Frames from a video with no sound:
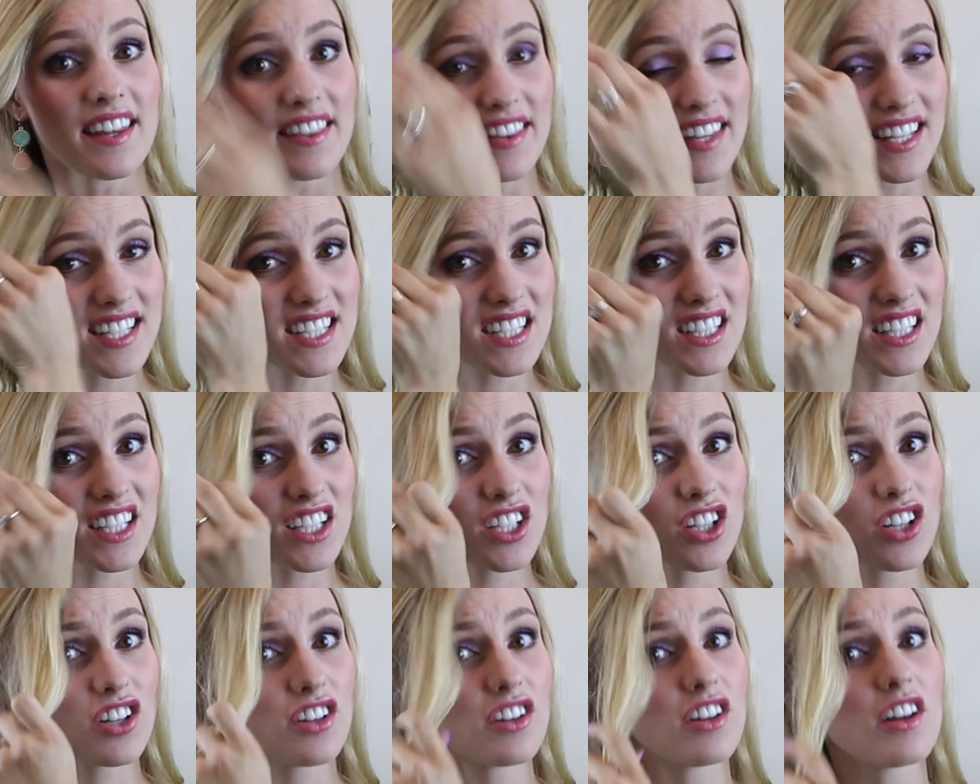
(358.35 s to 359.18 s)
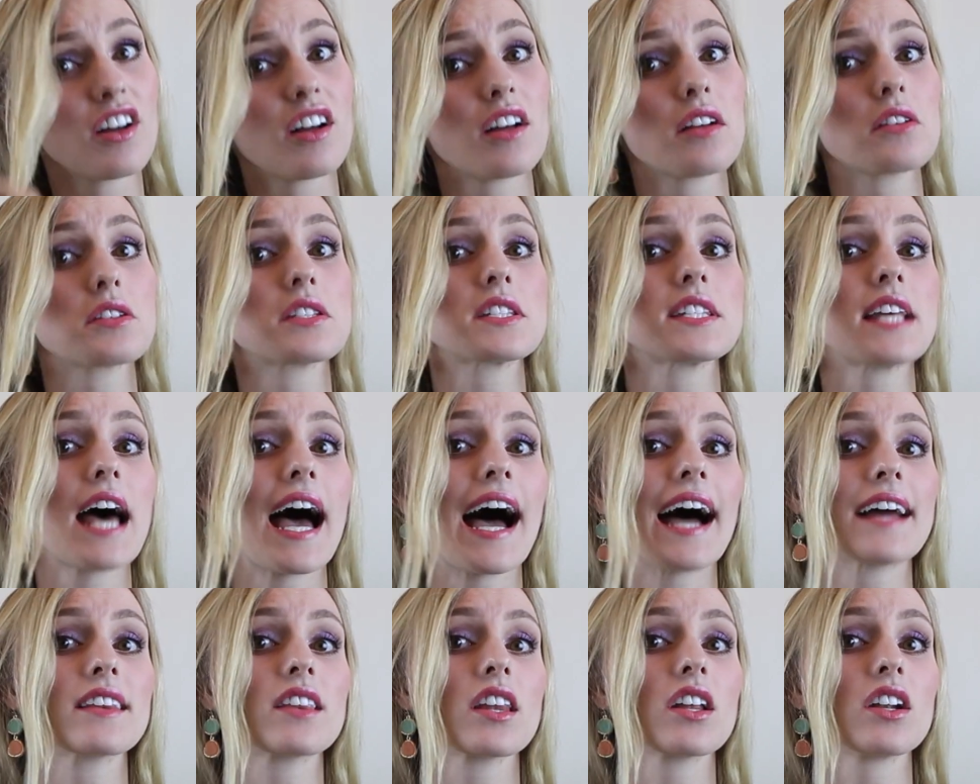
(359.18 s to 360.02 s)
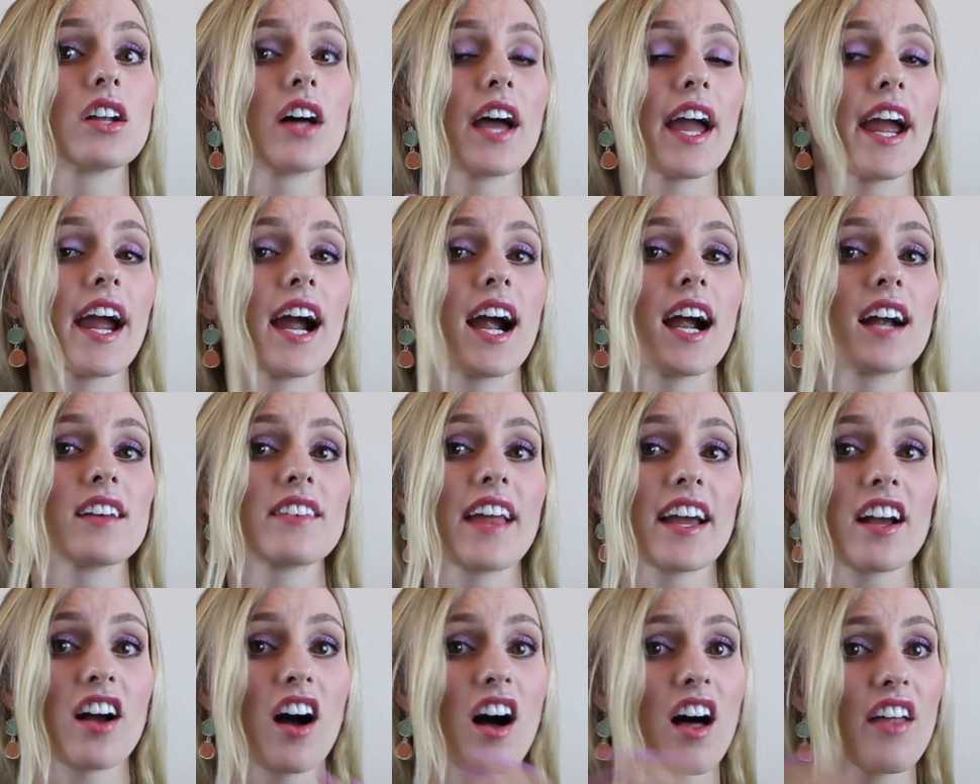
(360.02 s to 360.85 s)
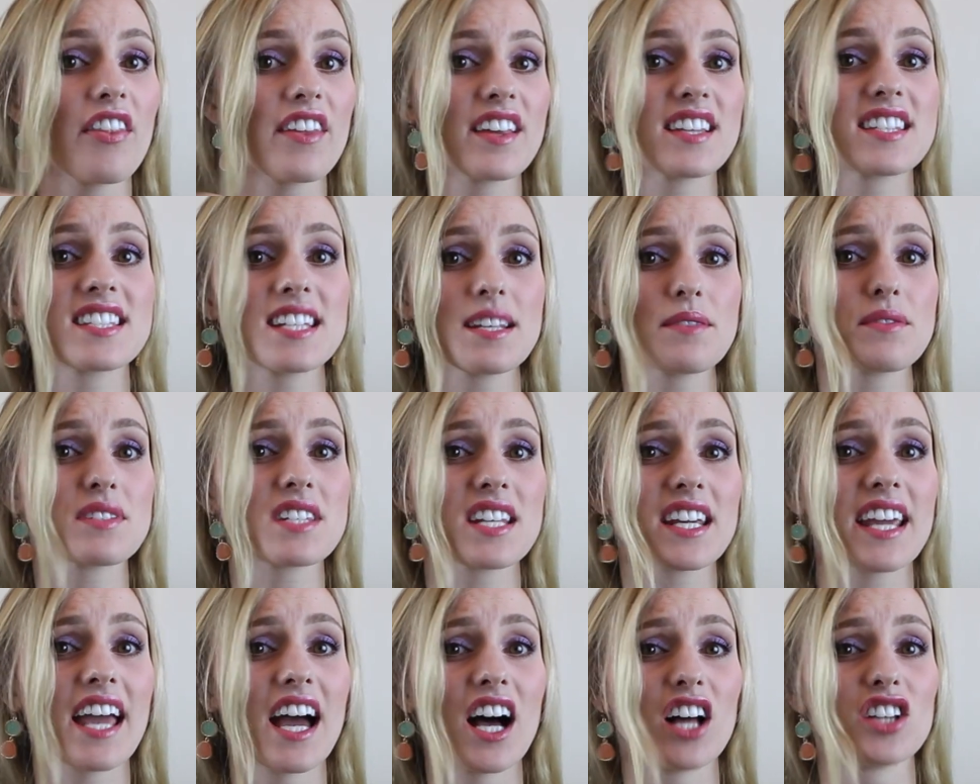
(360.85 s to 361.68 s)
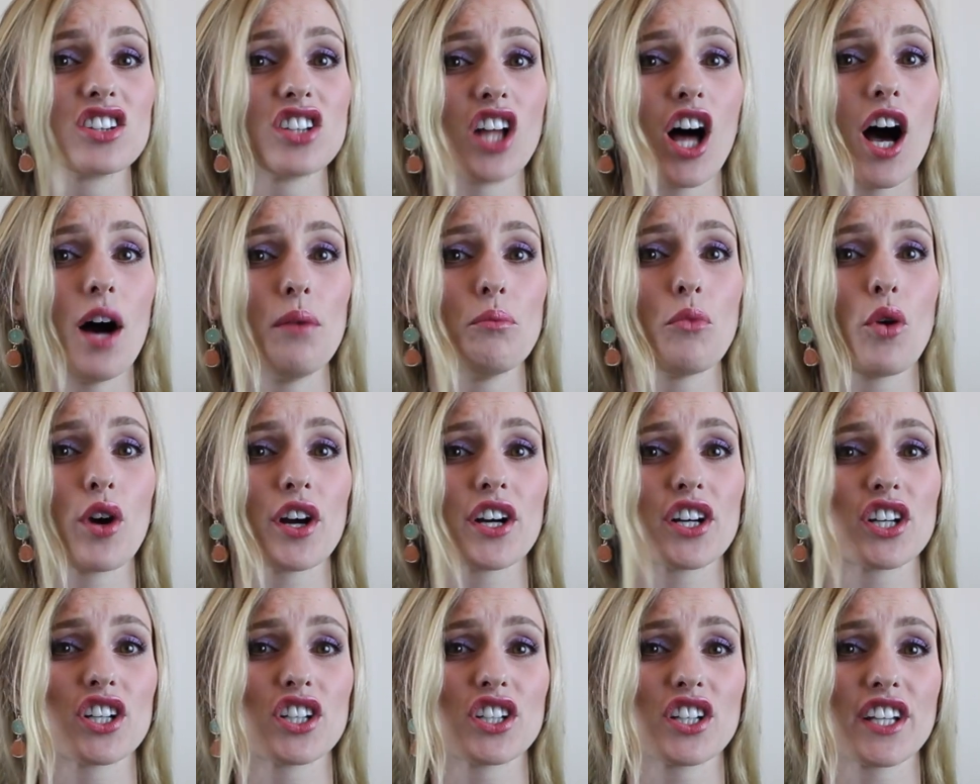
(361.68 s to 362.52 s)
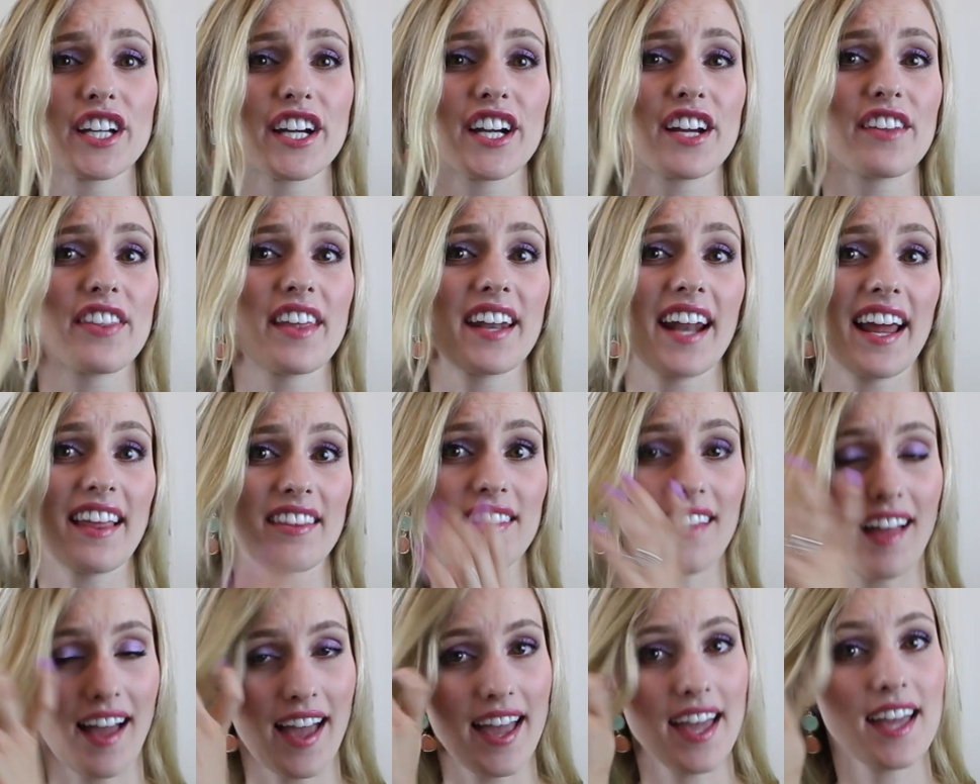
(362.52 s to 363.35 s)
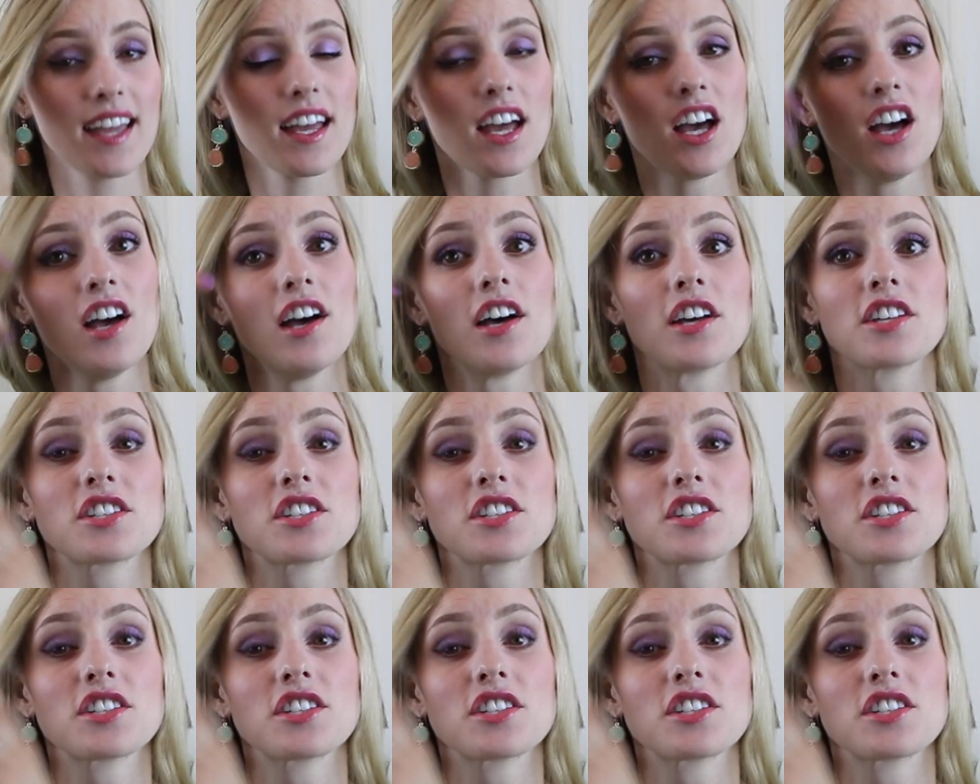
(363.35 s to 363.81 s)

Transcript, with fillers: This little sad little hair, like all this seems to get a lot more curlier than like.